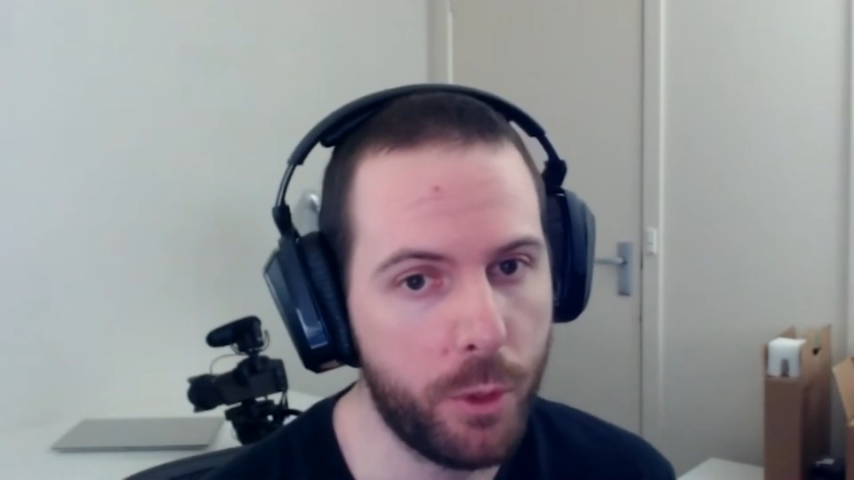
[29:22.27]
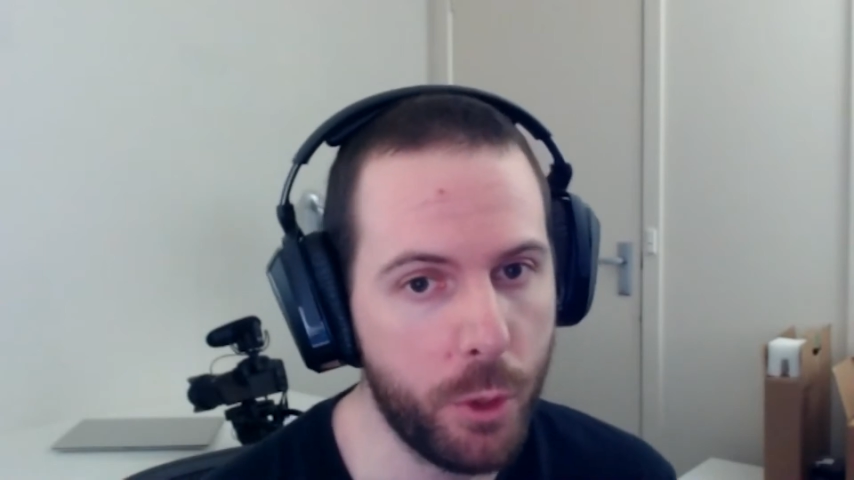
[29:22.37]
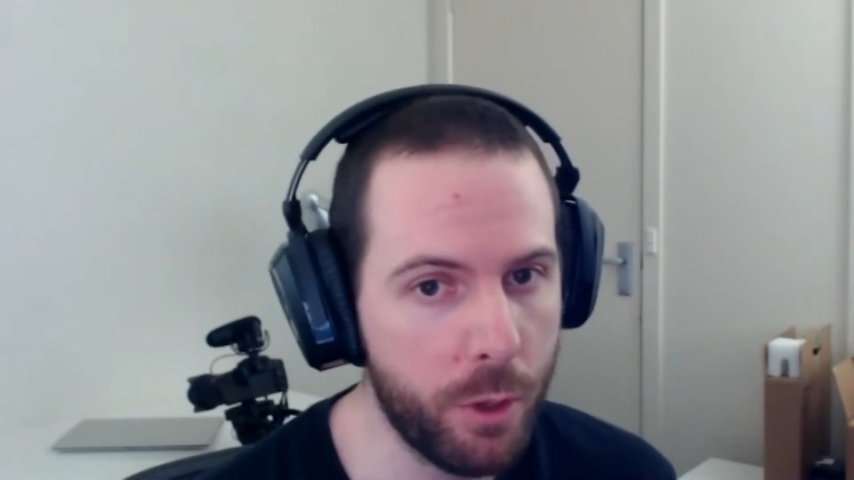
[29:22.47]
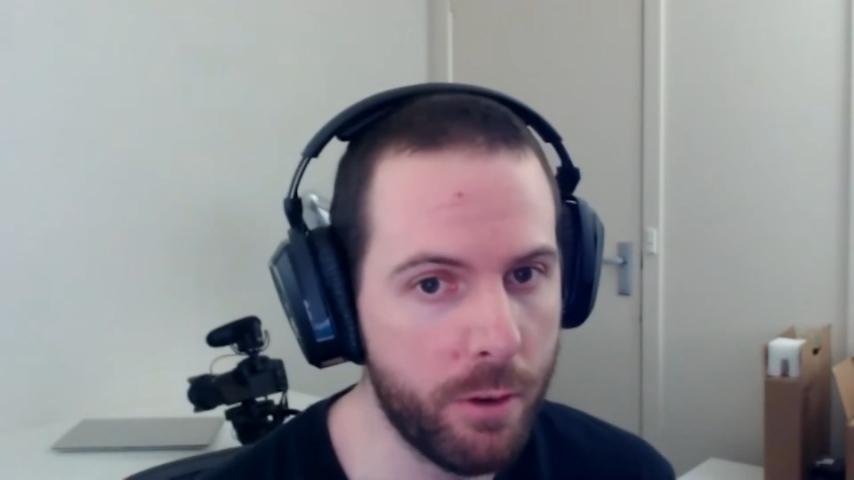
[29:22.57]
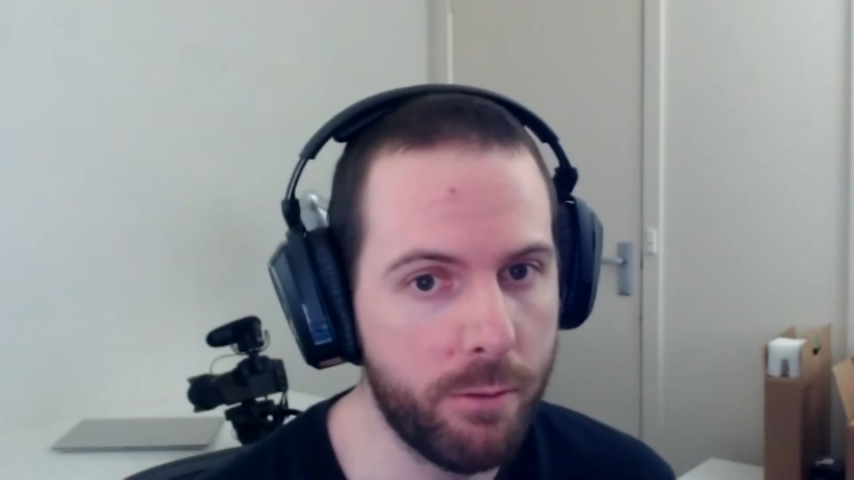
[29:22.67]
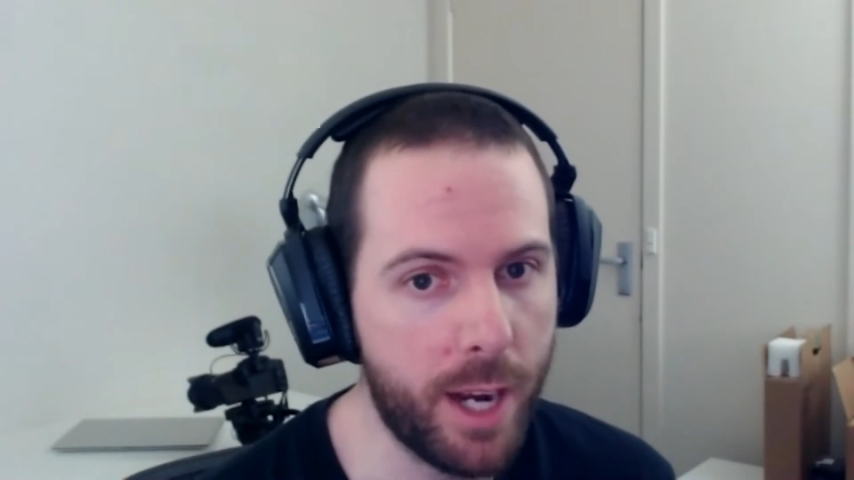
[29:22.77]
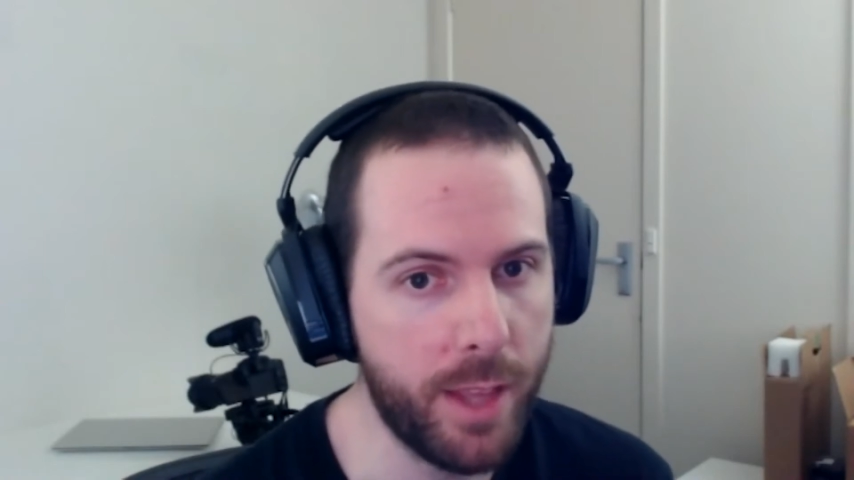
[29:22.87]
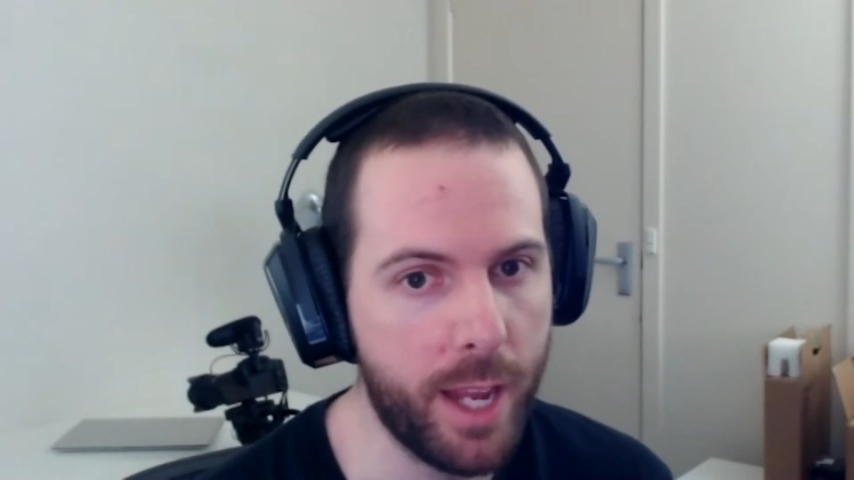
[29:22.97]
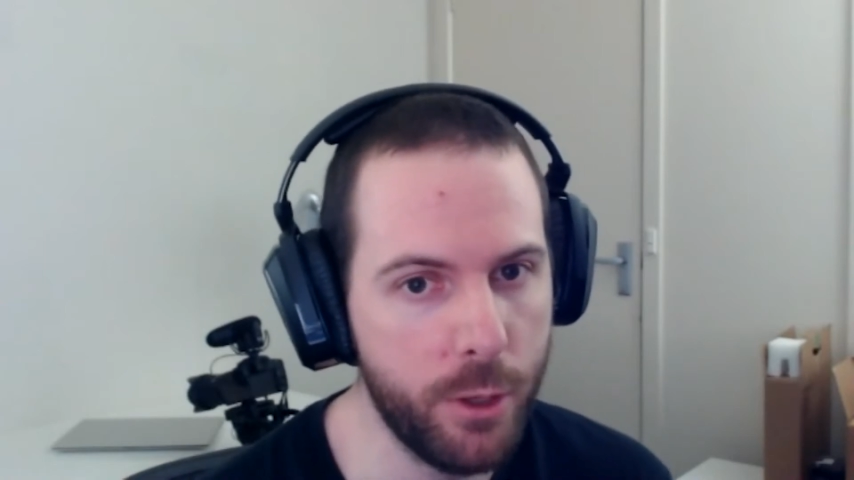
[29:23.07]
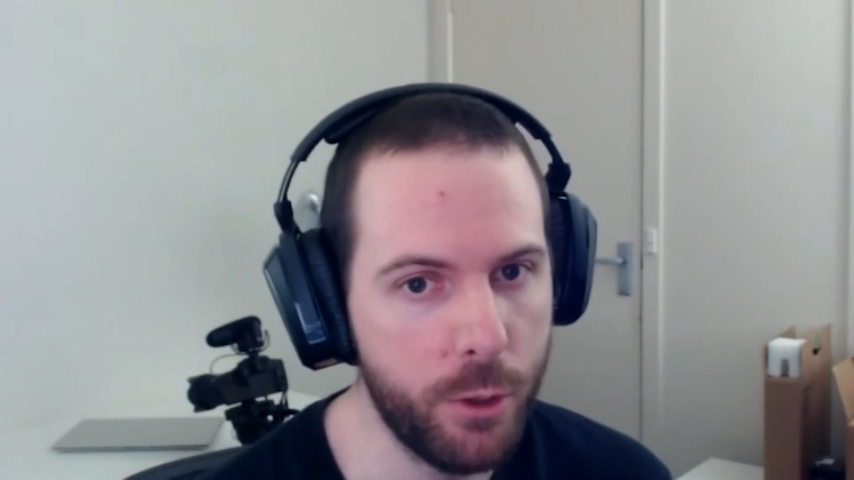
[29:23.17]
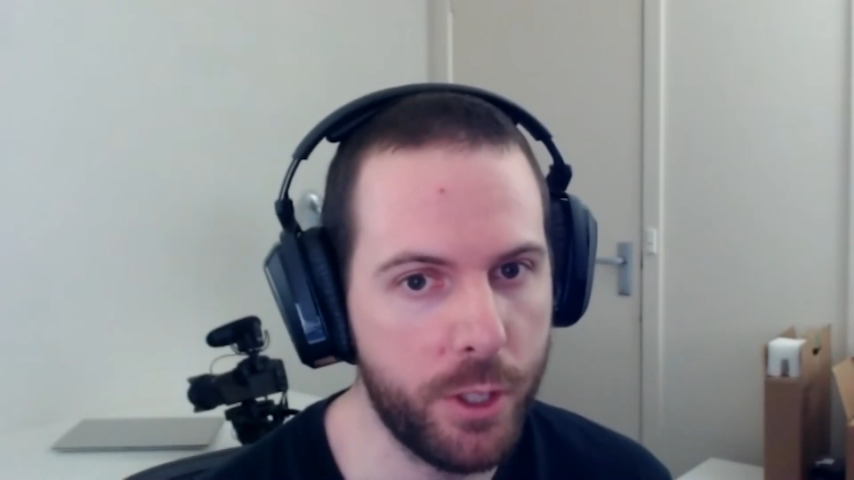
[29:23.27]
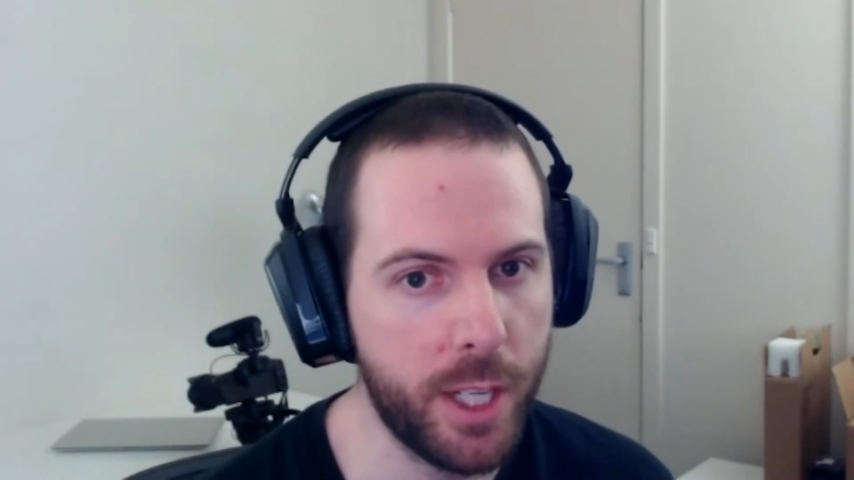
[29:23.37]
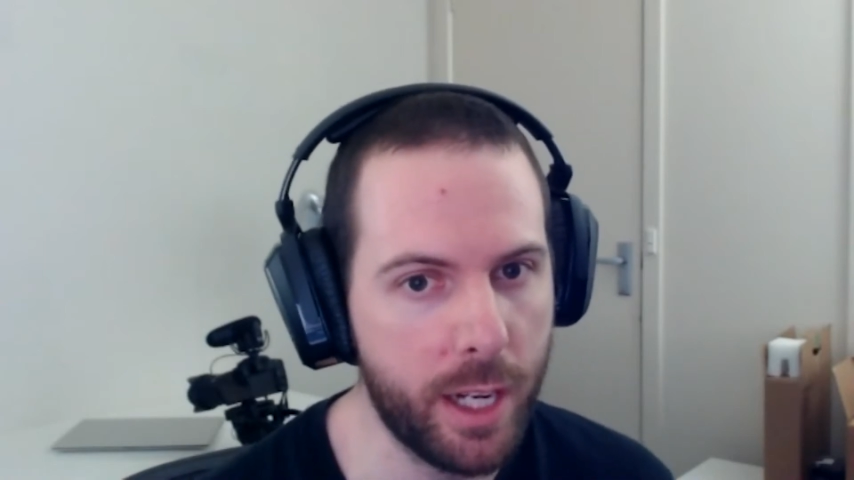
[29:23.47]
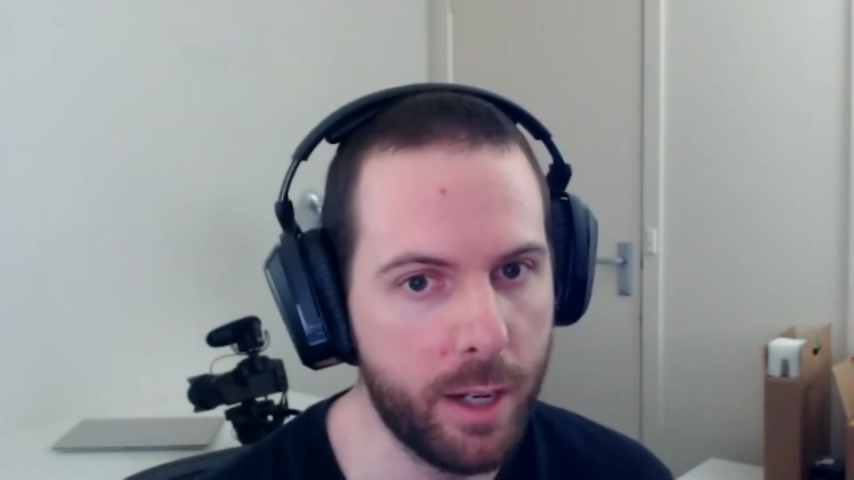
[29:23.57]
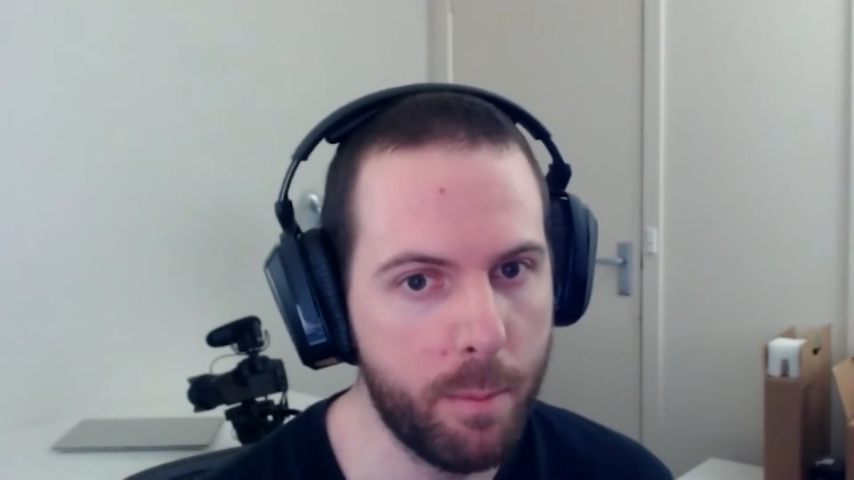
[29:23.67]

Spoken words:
do find that interesting,